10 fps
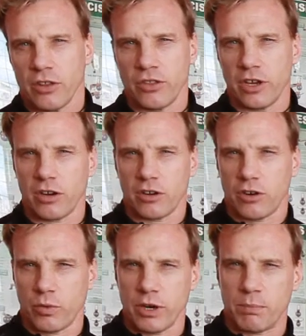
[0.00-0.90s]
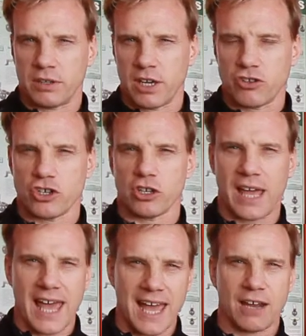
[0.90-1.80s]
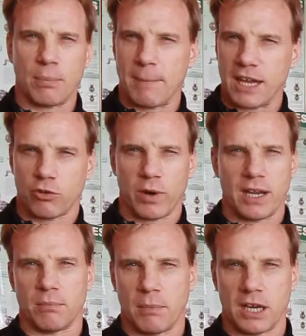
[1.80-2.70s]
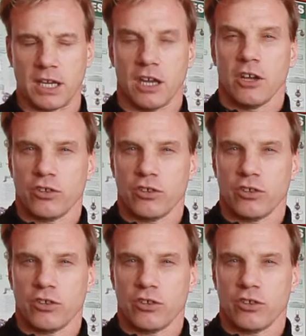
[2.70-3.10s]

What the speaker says: their career potential and make great money.